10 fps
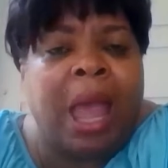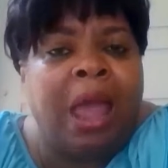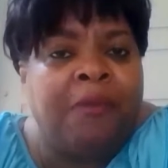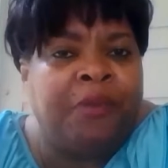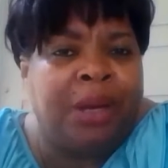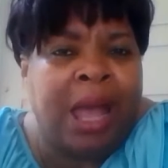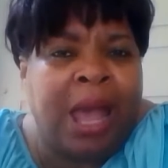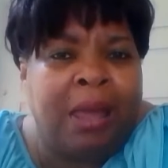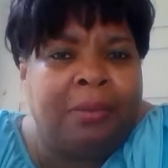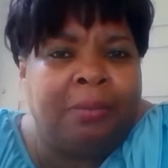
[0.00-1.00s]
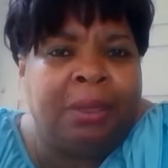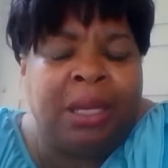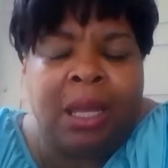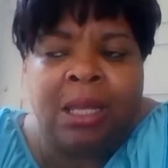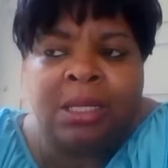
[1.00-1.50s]
I forgot
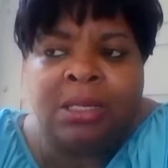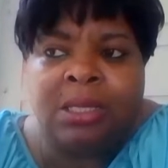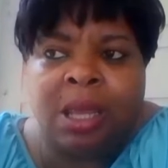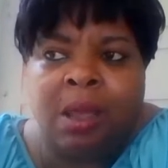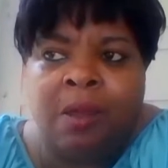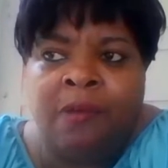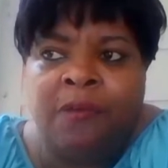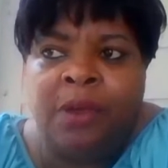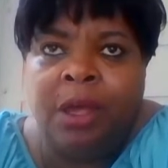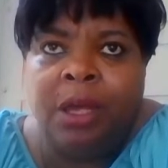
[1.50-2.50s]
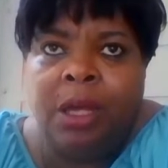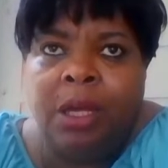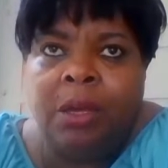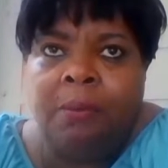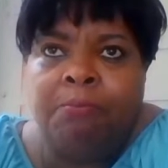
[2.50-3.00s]
because of
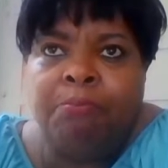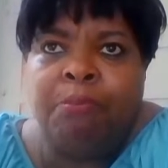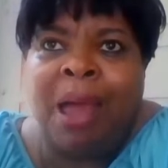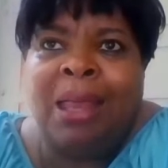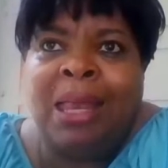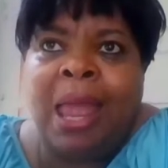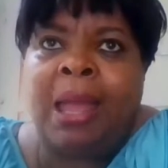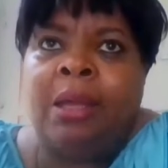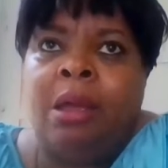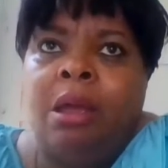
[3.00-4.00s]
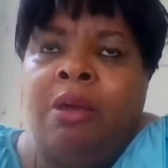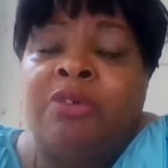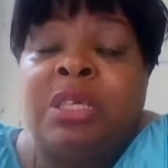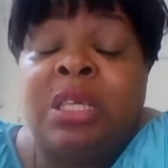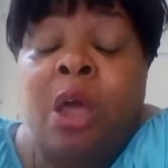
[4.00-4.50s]
my lack of
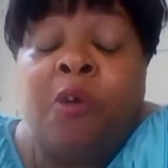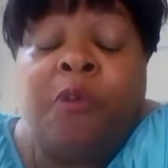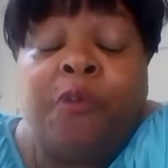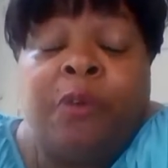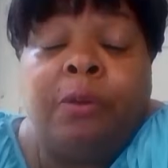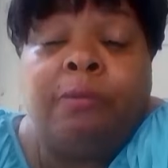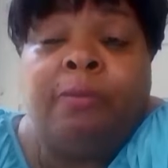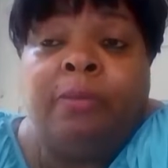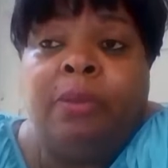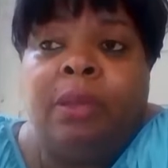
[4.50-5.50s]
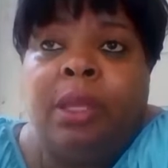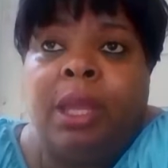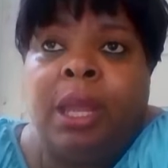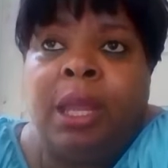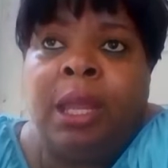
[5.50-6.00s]
self
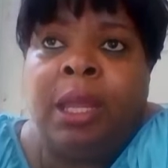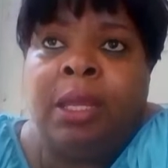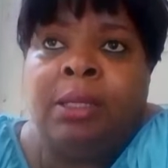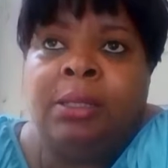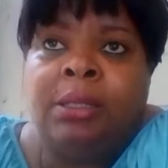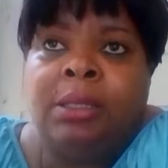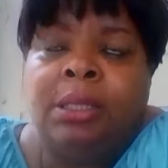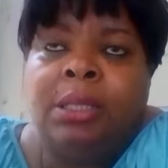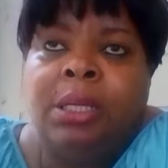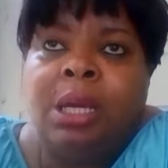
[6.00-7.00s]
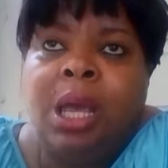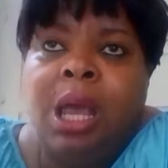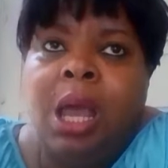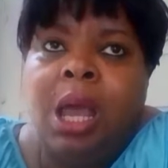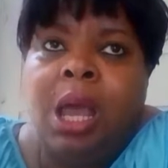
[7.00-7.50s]
and
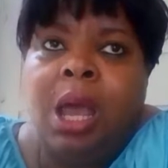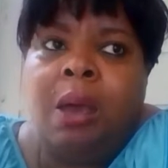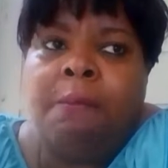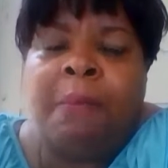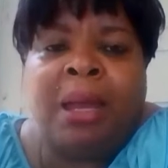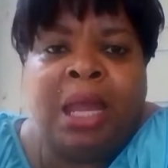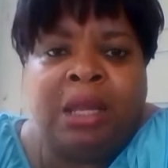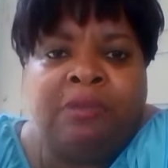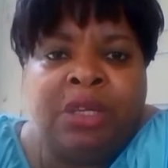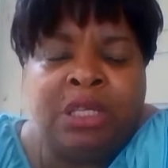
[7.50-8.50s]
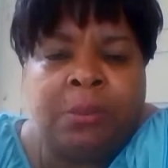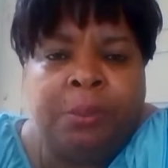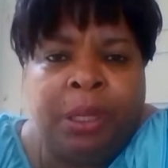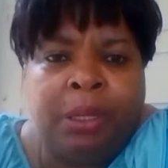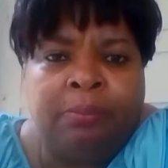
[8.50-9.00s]
my lack of
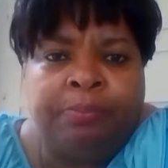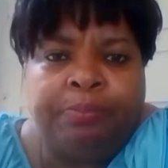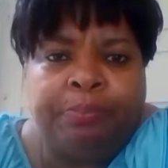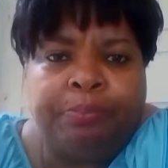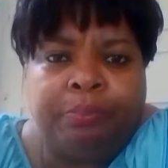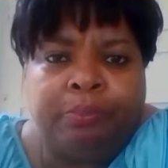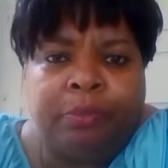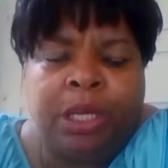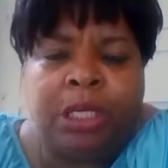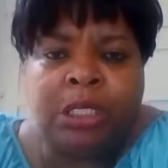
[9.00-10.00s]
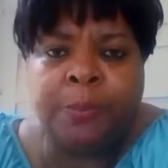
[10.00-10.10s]
discipline in the